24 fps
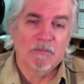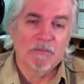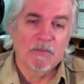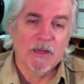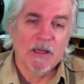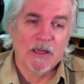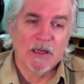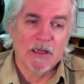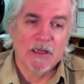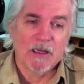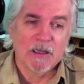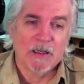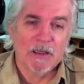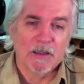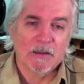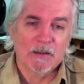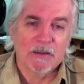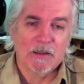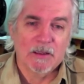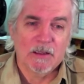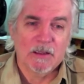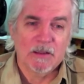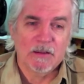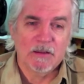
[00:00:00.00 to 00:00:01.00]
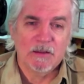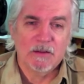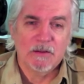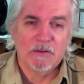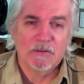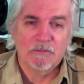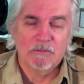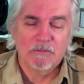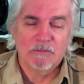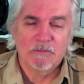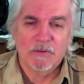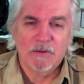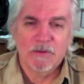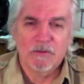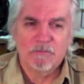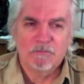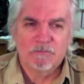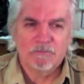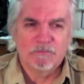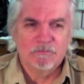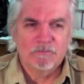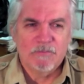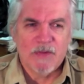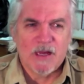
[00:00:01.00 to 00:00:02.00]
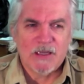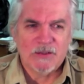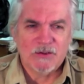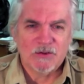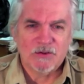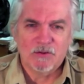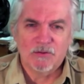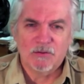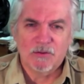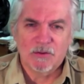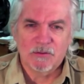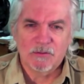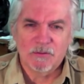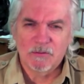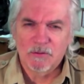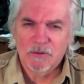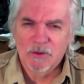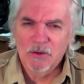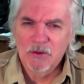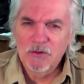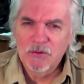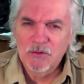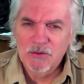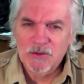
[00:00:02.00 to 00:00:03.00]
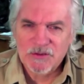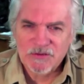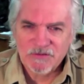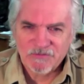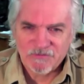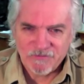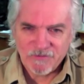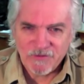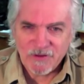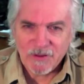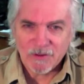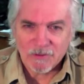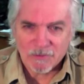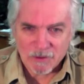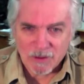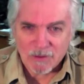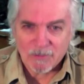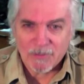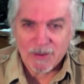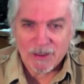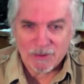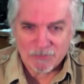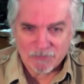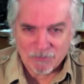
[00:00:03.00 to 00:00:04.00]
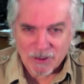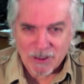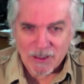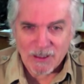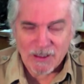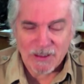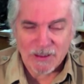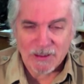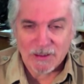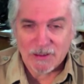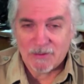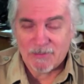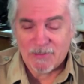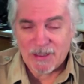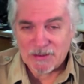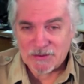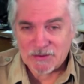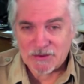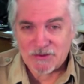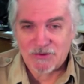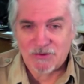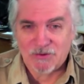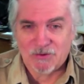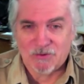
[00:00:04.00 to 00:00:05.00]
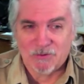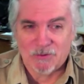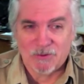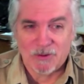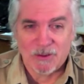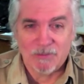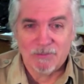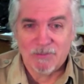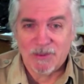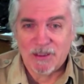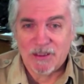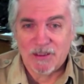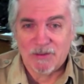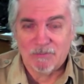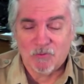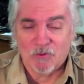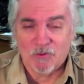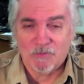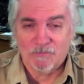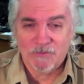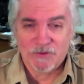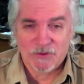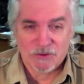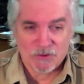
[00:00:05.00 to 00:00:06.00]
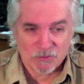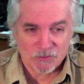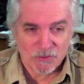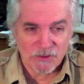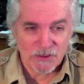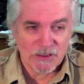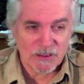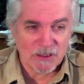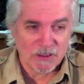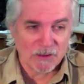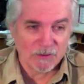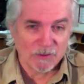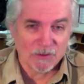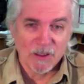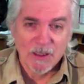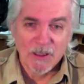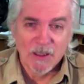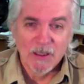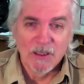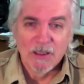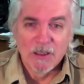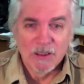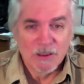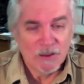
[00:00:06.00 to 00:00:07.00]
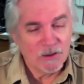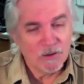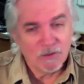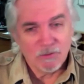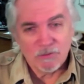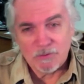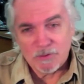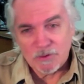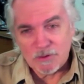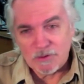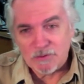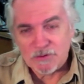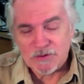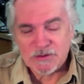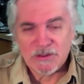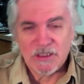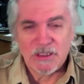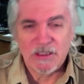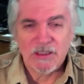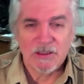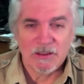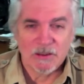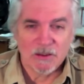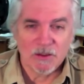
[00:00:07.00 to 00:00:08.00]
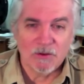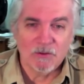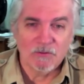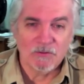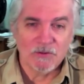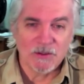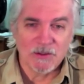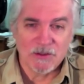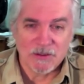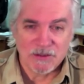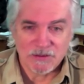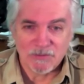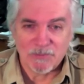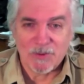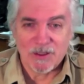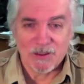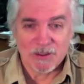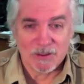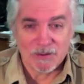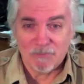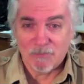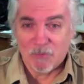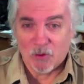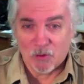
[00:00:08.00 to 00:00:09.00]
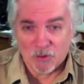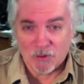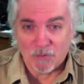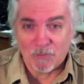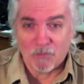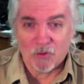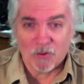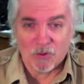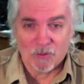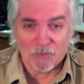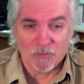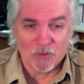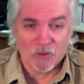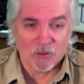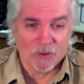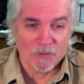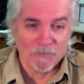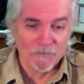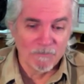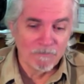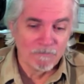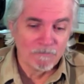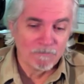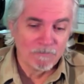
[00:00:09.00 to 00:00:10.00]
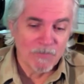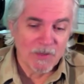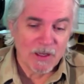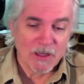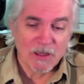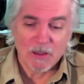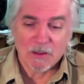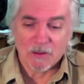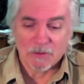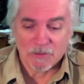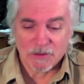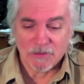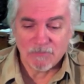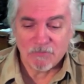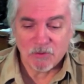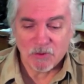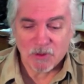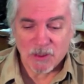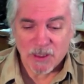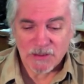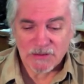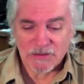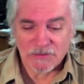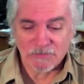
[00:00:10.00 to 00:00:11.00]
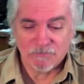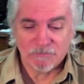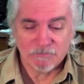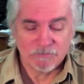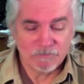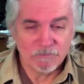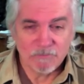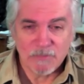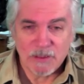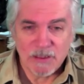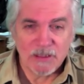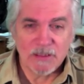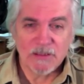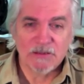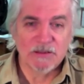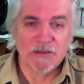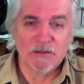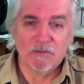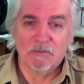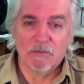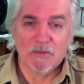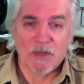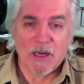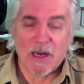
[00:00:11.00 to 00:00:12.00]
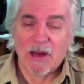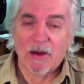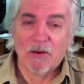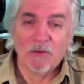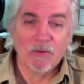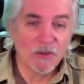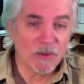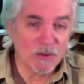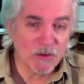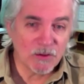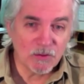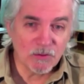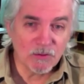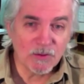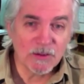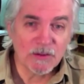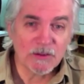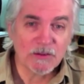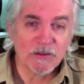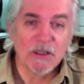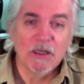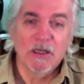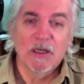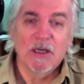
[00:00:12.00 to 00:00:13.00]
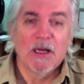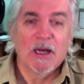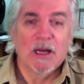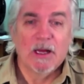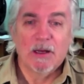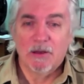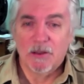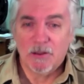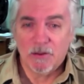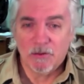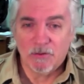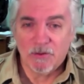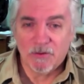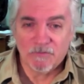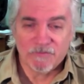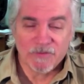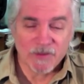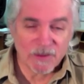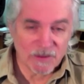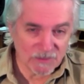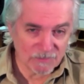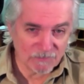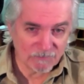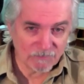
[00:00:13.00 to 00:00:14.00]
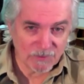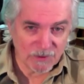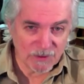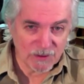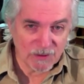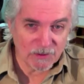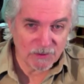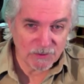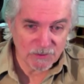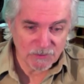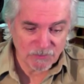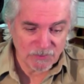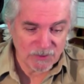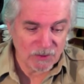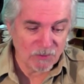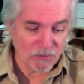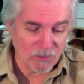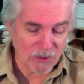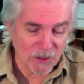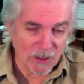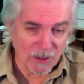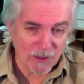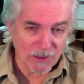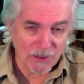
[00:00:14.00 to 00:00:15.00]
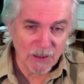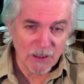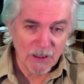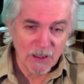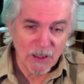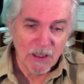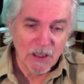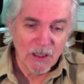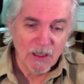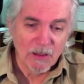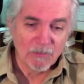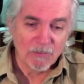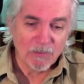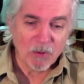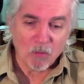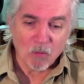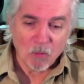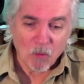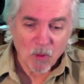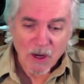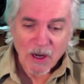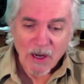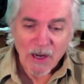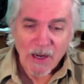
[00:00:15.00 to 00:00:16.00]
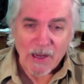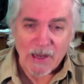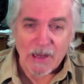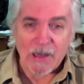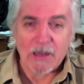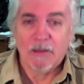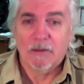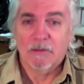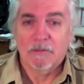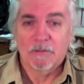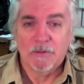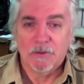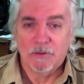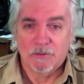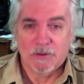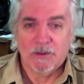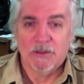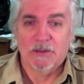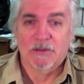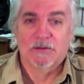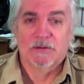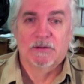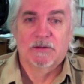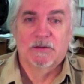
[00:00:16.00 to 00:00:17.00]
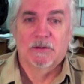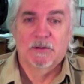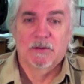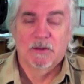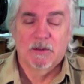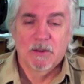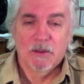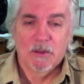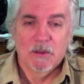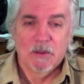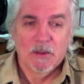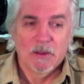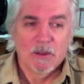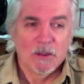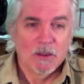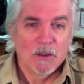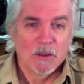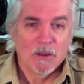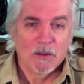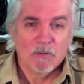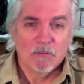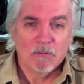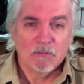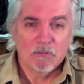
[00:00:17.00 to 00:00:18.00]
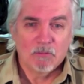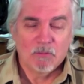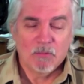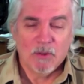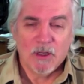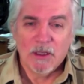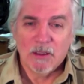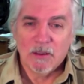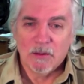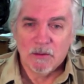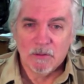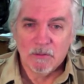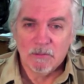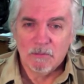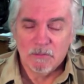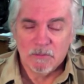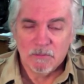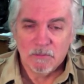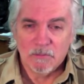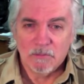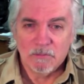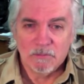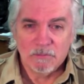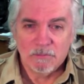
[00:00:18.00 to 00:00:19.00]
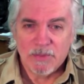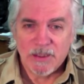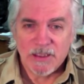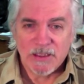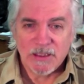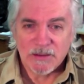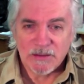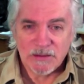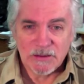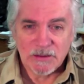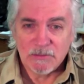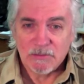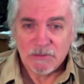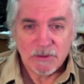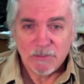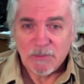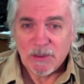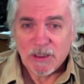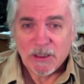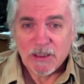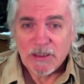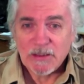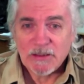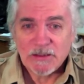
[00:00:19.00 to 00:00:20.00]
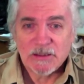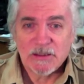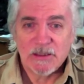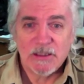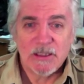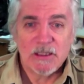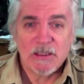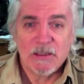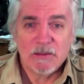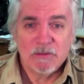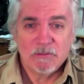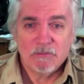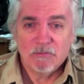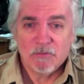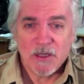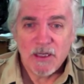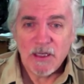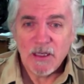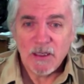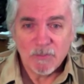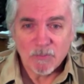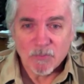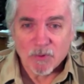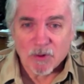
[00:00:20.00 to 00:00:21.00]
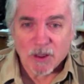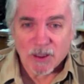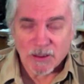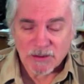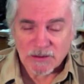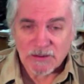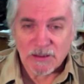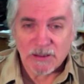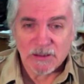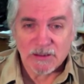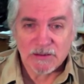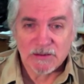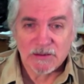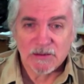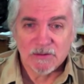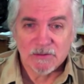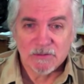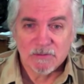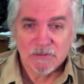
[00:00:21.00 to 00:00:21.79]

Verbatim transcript: And you as you lose fear about writing and about story and become more of a storyteller, you tend to go to this method more and more and more. And I'll give you lots of hints on how to do it effectively here as we go on. But why do this? Well, because it emulates the reading process.